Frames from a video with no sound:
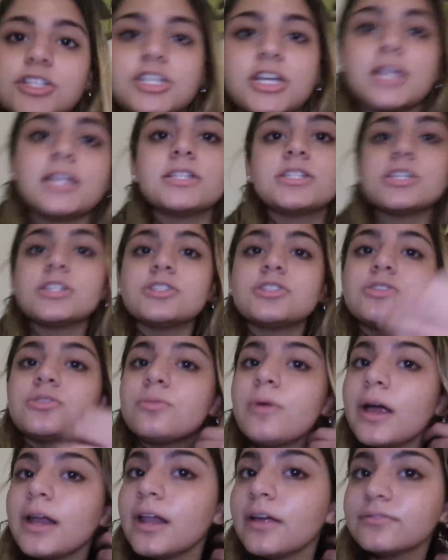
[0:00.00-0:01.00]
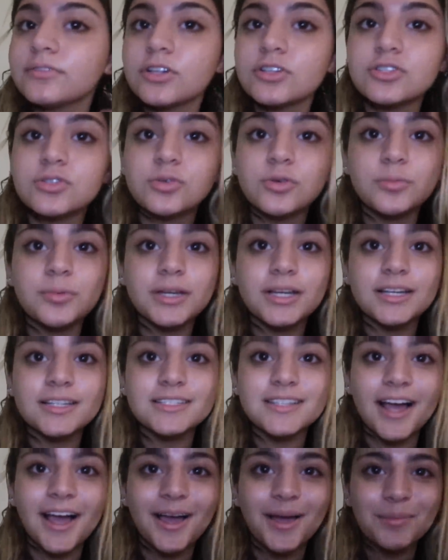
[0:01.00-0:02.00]
change into right after school
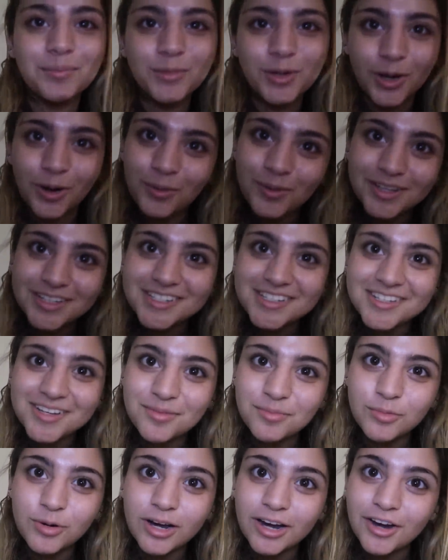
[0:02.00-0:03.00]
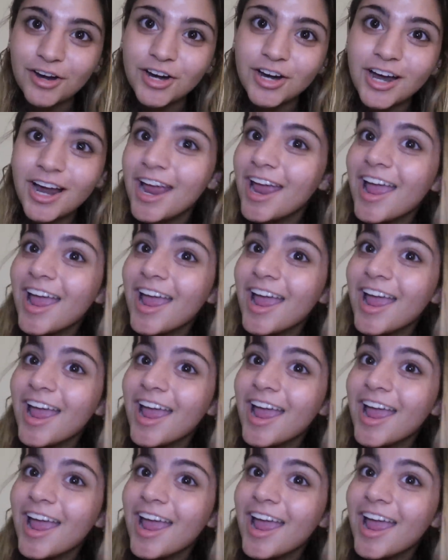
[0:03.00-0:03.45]
because I'm going somewhere